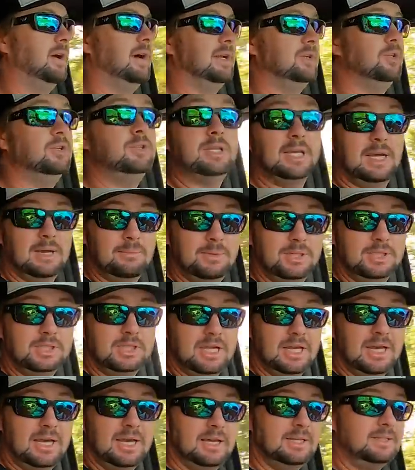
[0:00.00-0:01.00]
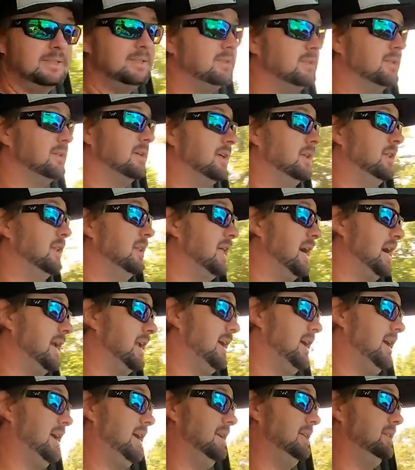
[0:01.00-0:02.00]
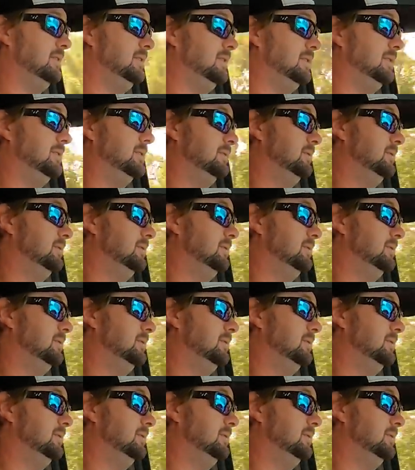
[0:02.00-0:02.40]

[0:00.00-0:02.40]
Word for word: I do take a bunch of hats, a lot of hats.